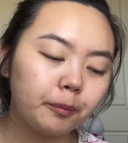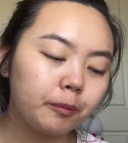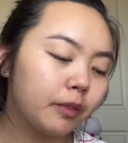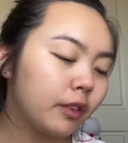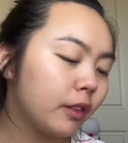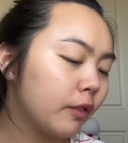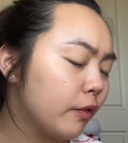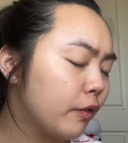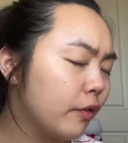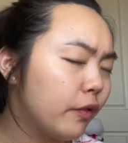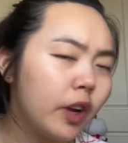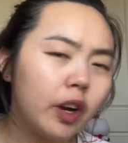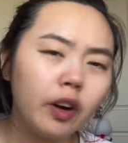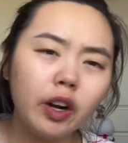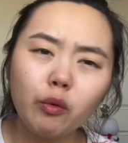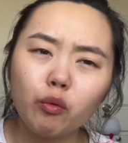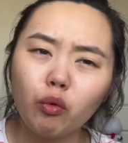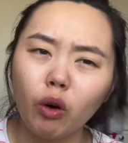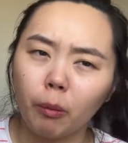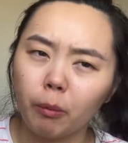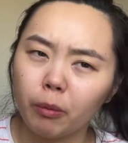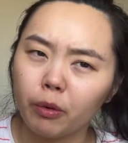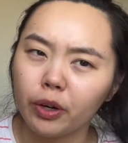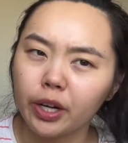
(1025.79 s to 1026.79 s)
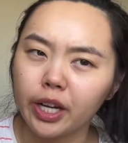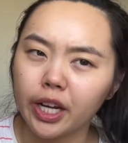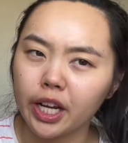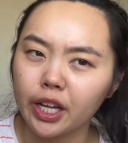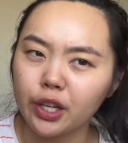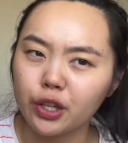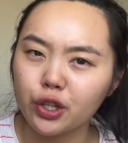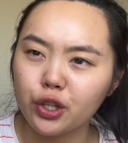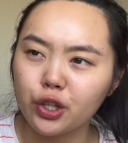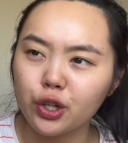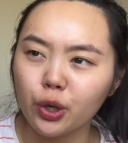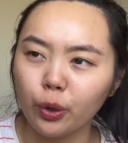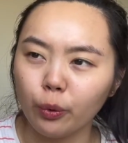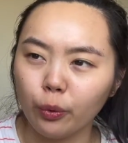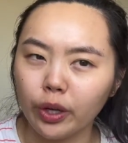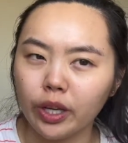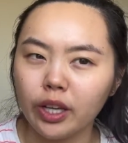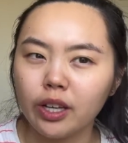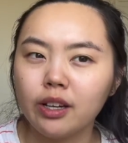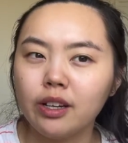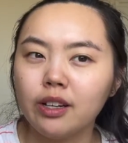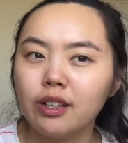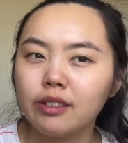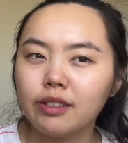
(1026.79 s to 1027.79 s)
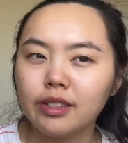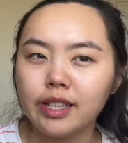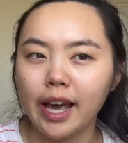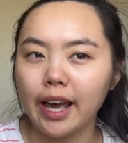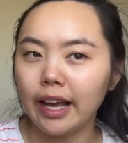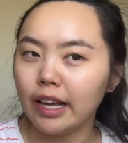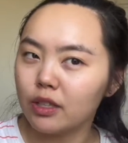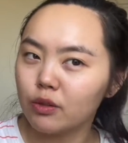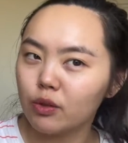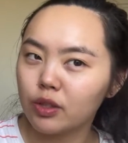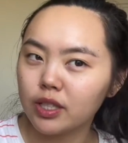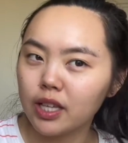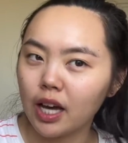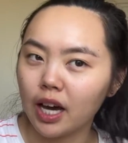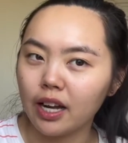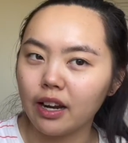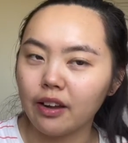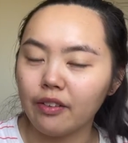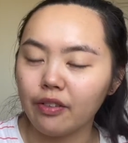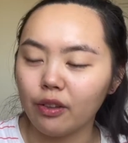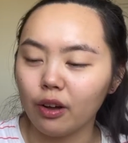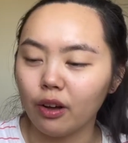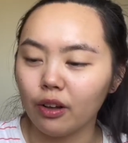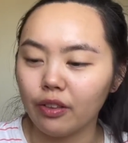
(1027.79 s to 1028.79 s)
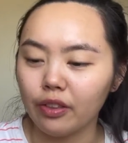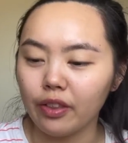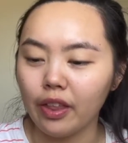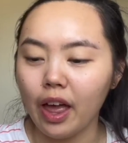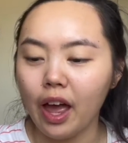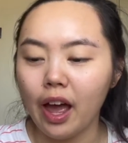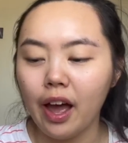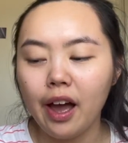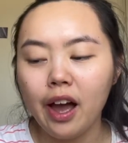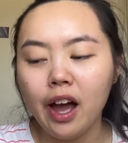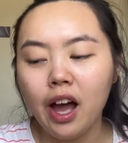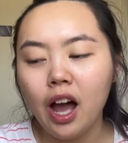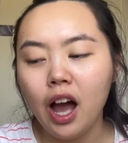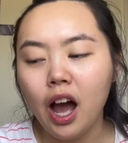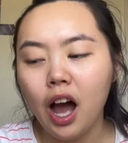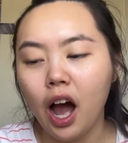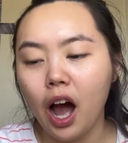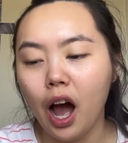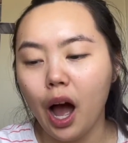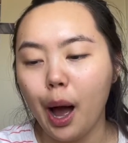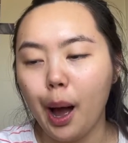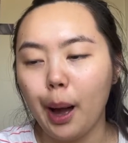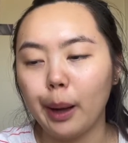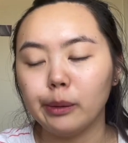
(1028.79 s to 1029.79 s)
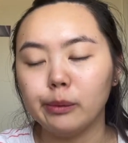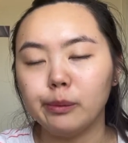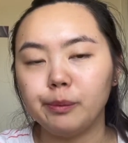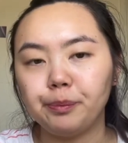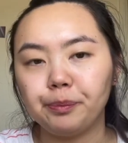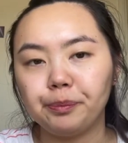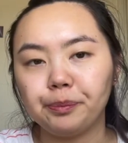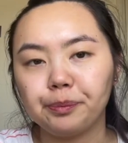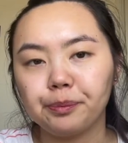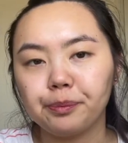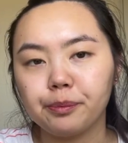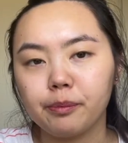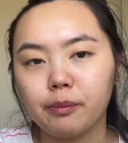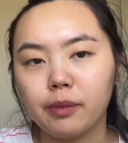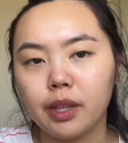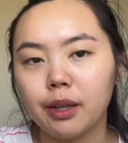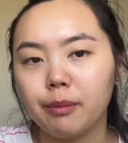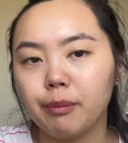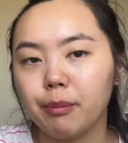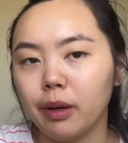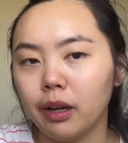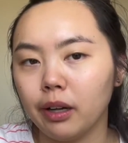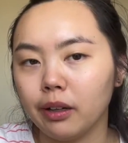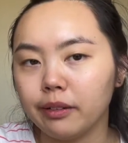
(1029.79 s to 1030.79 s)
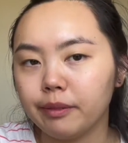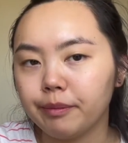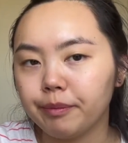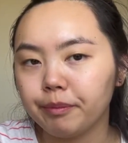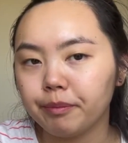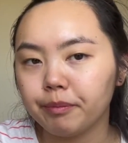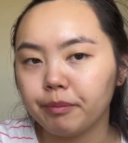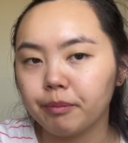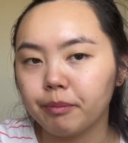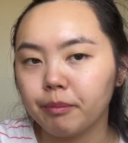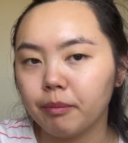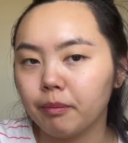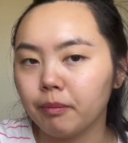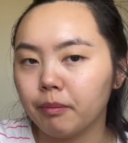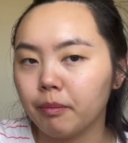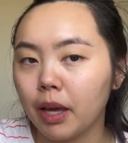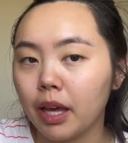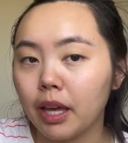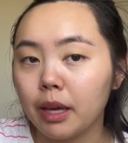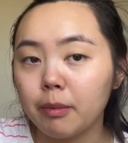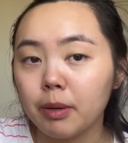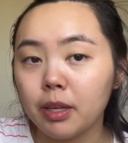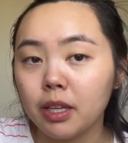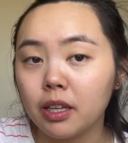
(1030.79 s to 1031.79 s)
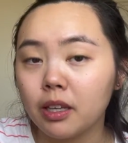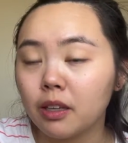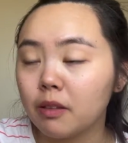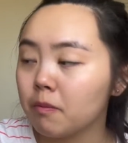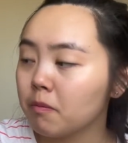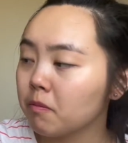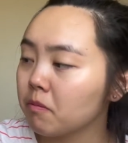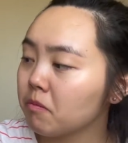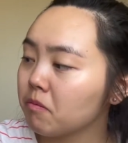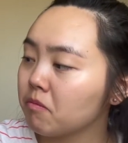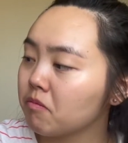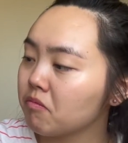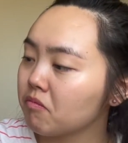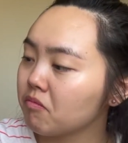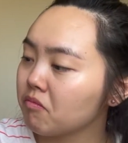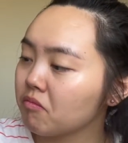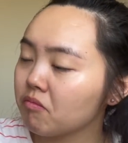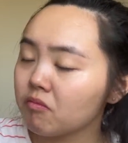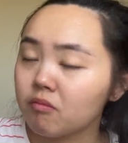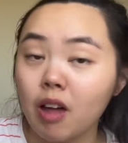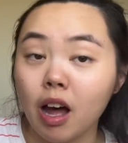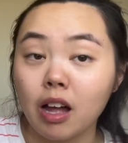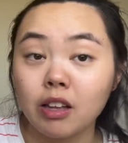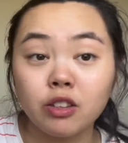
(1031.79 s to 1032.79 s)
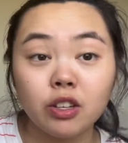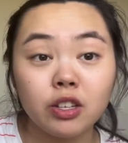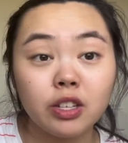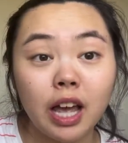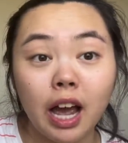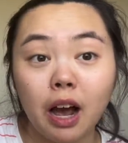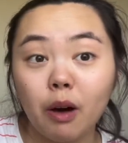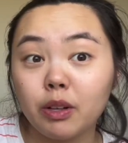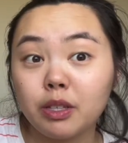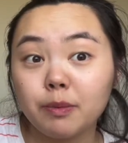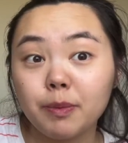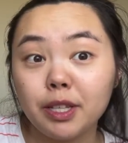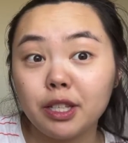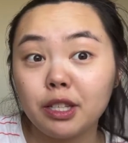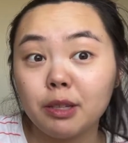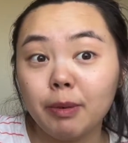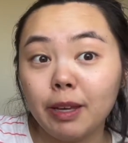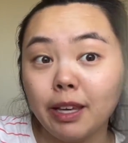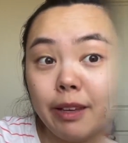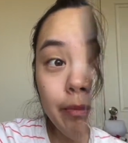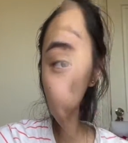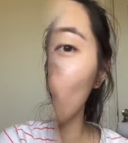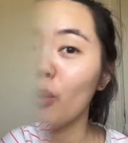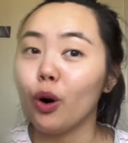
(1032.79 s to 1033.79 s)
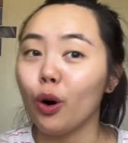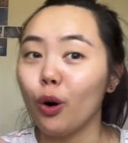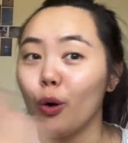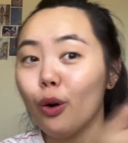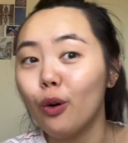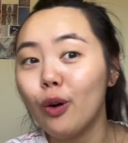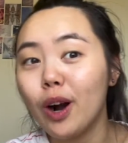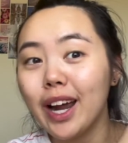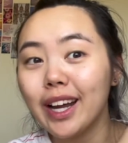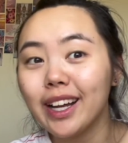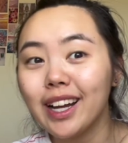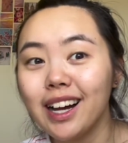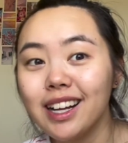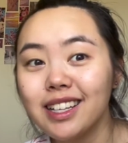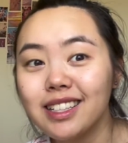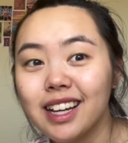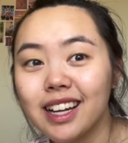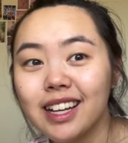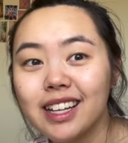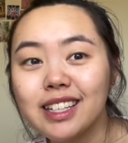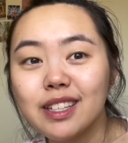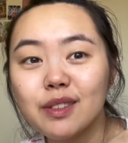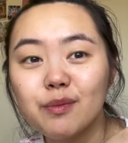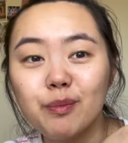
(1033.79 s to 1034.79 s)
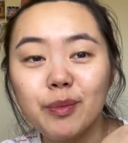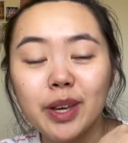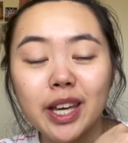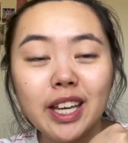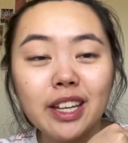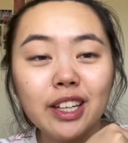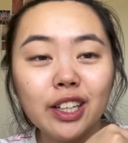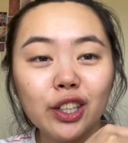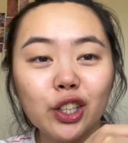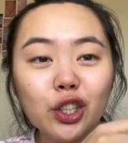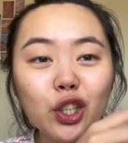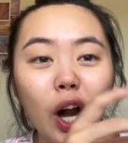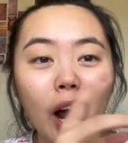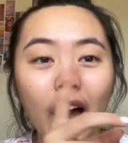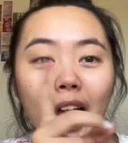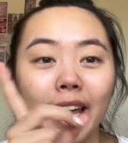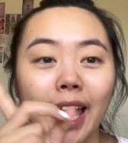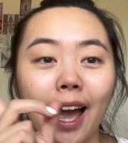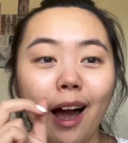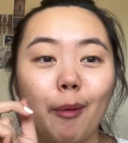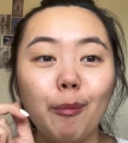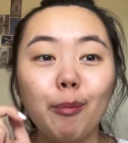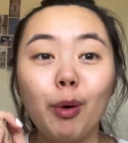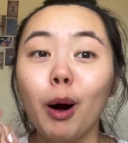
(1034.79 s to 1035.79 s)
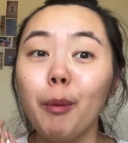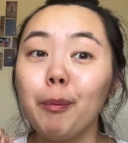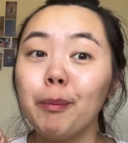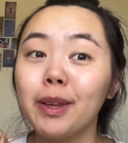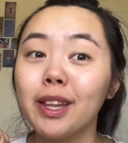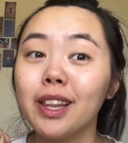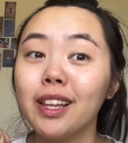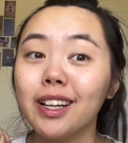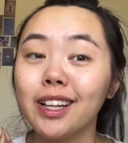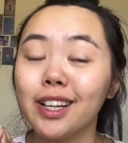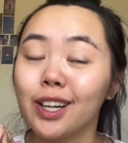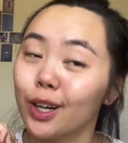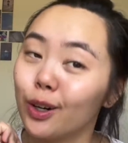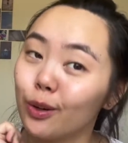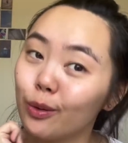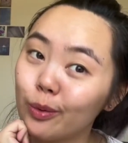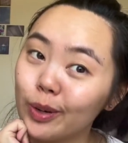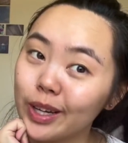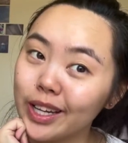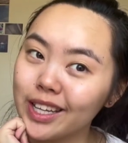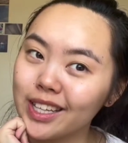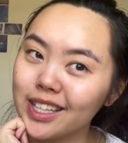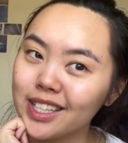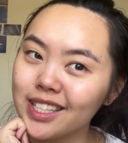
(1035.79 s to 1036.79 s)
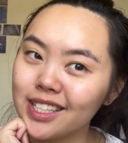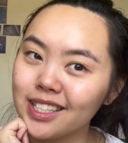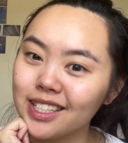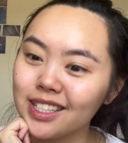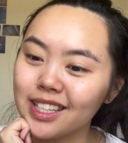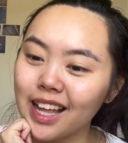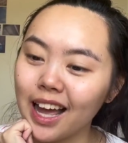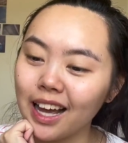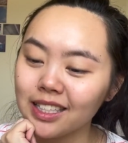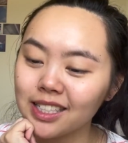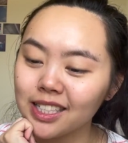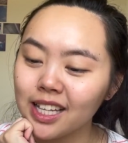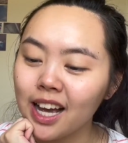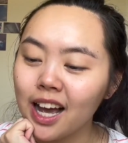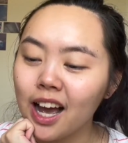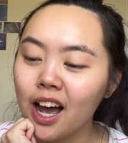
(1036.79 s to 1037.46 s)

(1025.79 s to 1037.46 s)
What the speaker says: Very rubbery and chewy. Taste was kind of not there, but maybe that's just how it's meant to be. Well, alright guys, that is me trying out popular Korean snacks.